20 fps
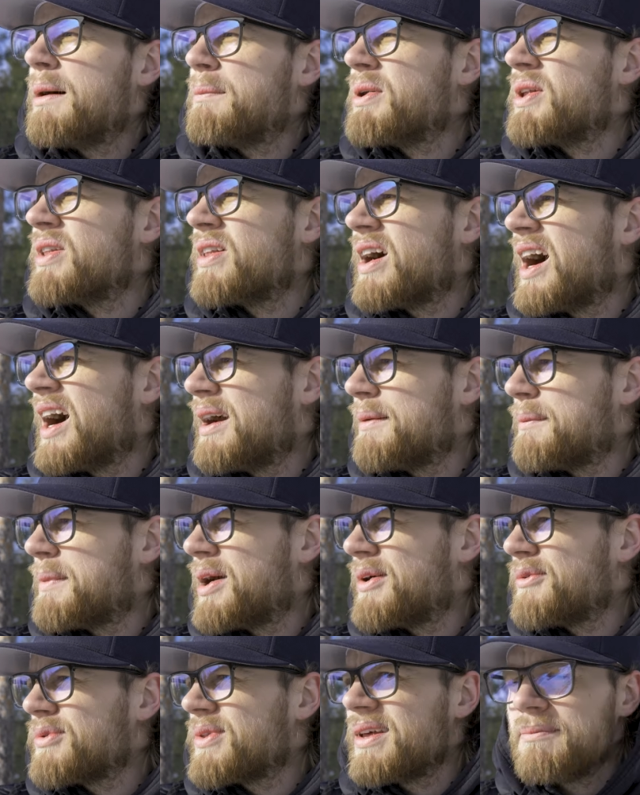up on a high
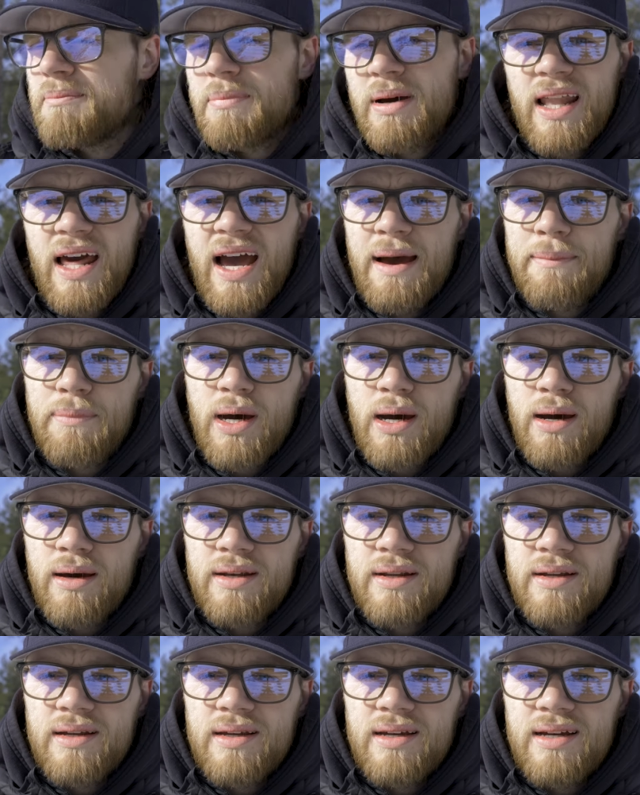mountain, but I'm
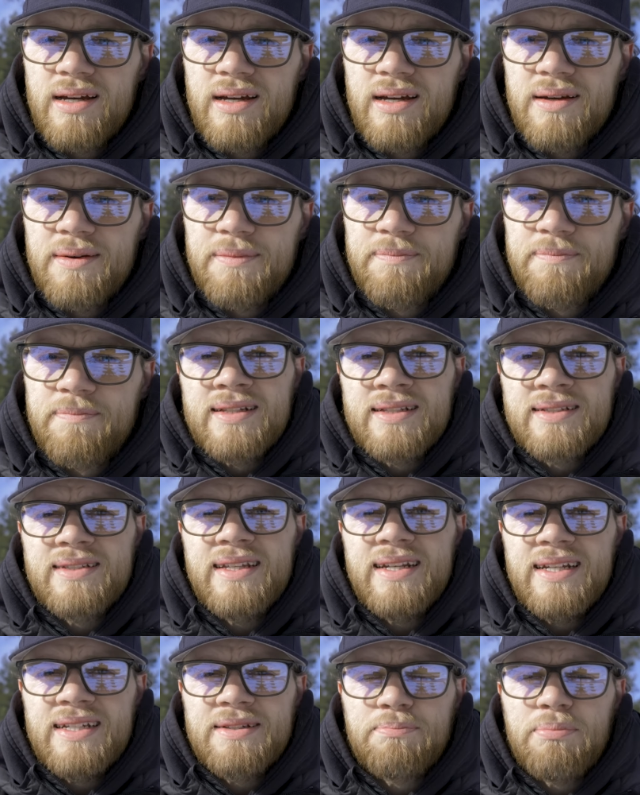not. The
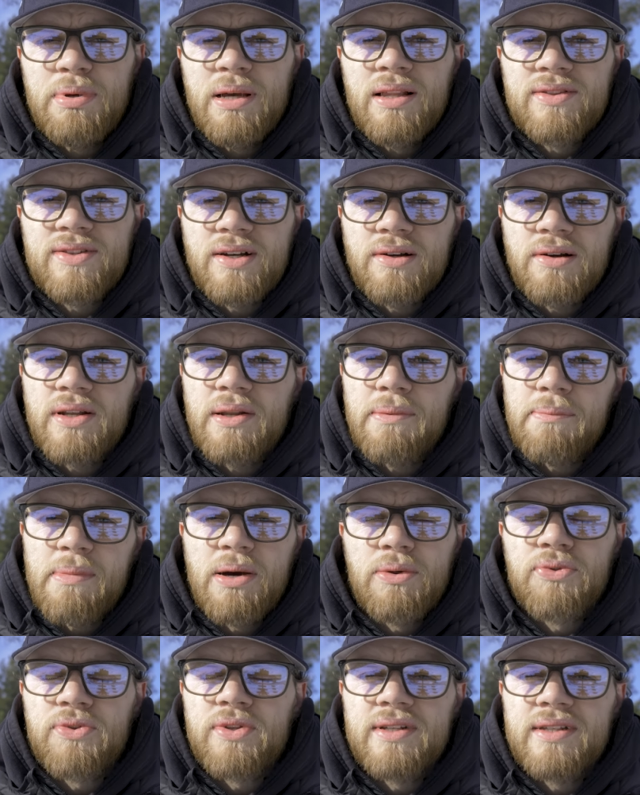city is built around a
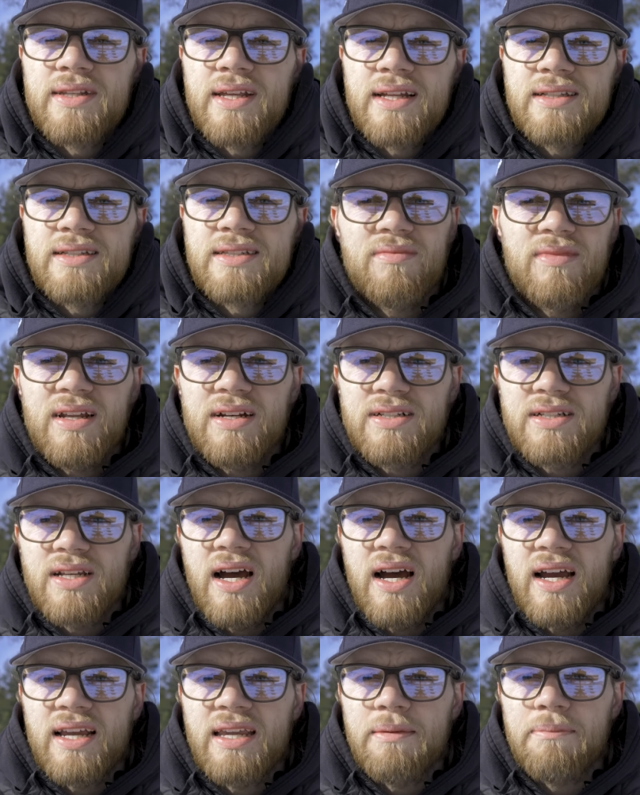mountain that there's a
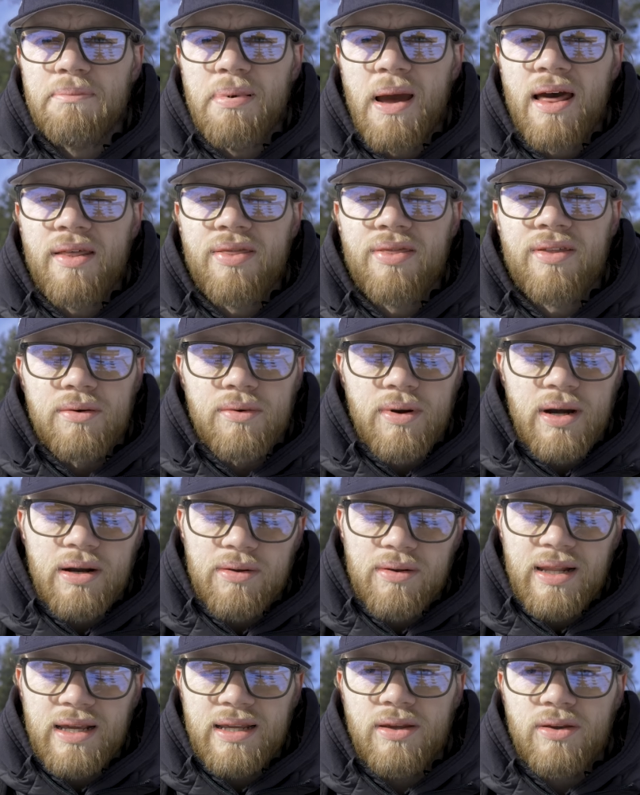hiking path
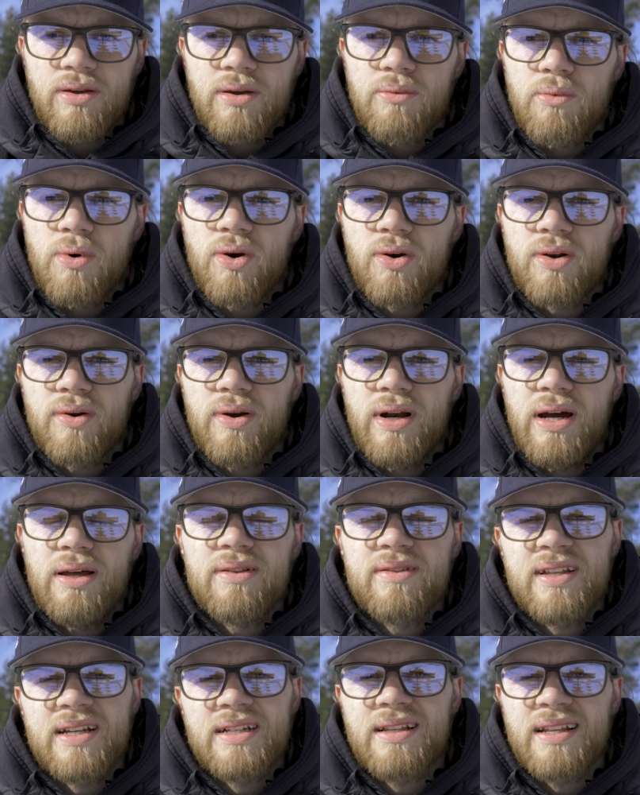around, like you can walk
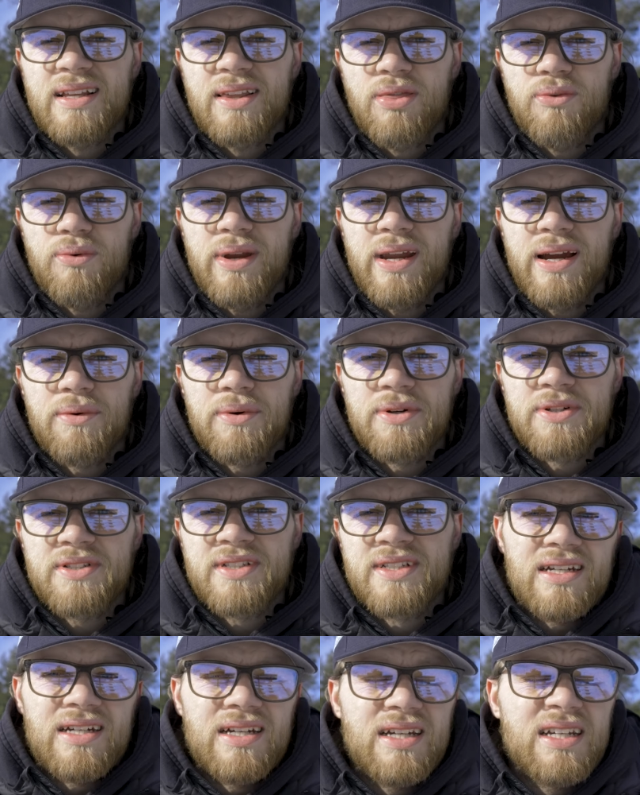around. It takes like 3 hours.
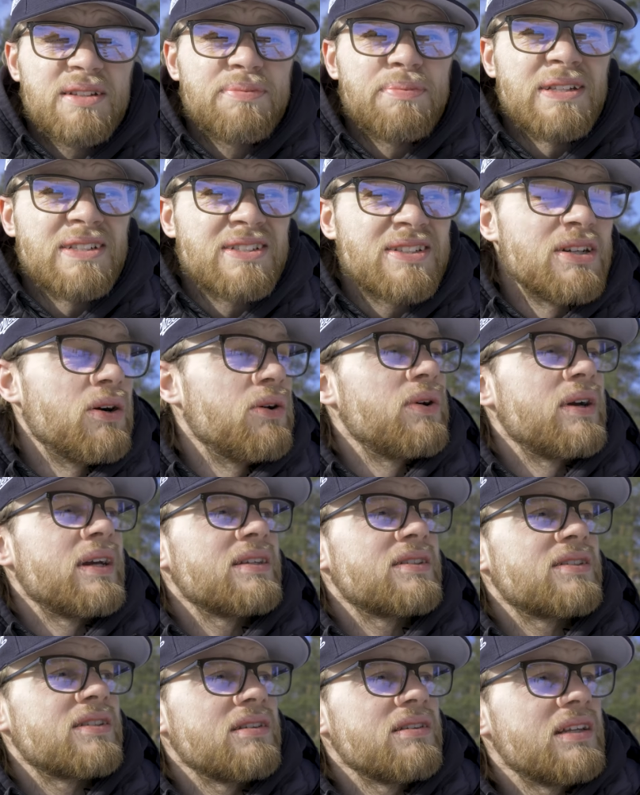It's been
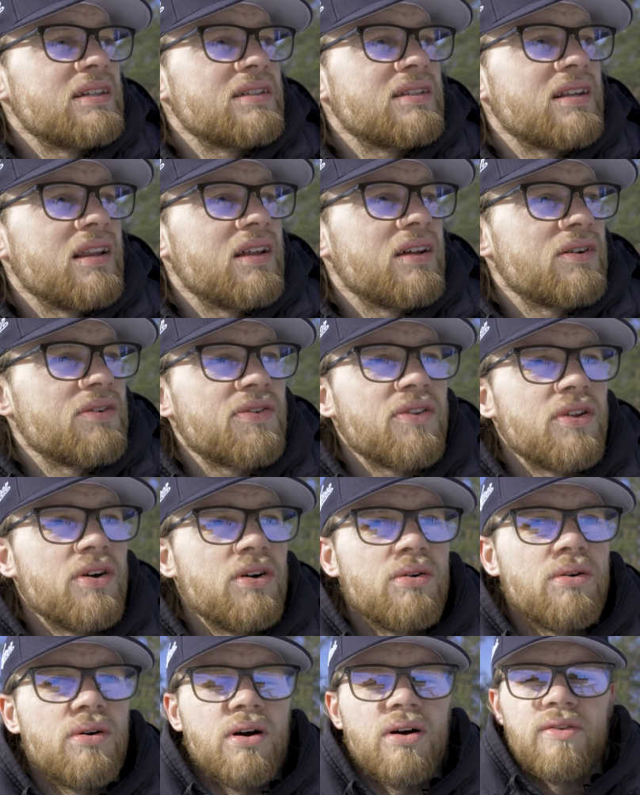snowing, so there's a lot of
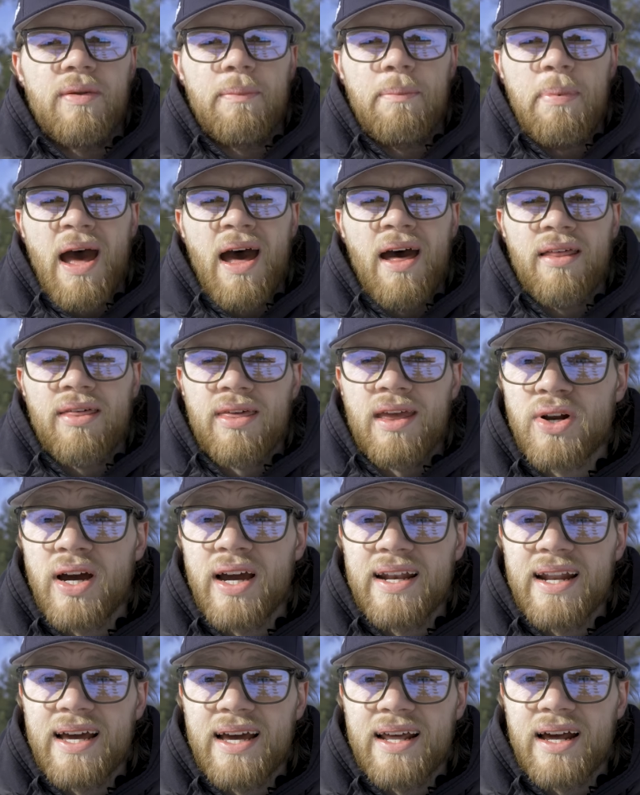snow on the path.
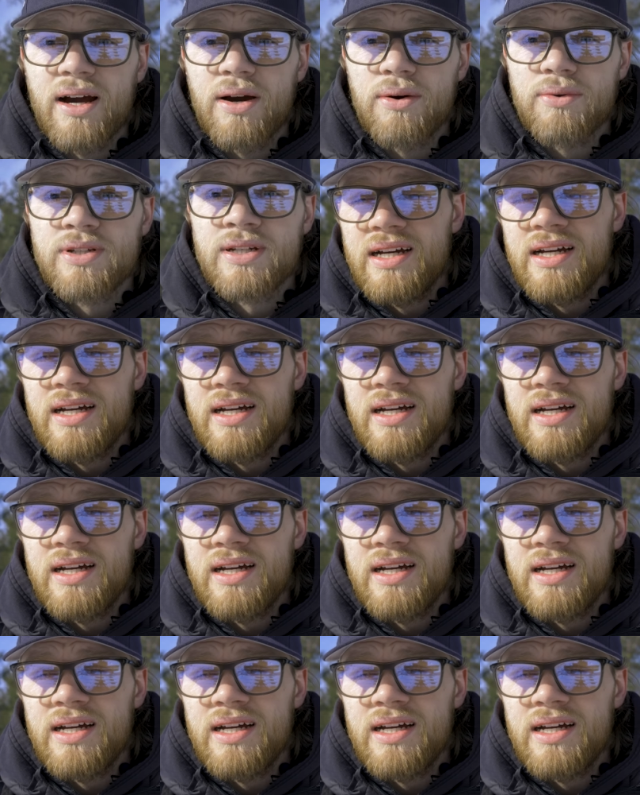Try that out.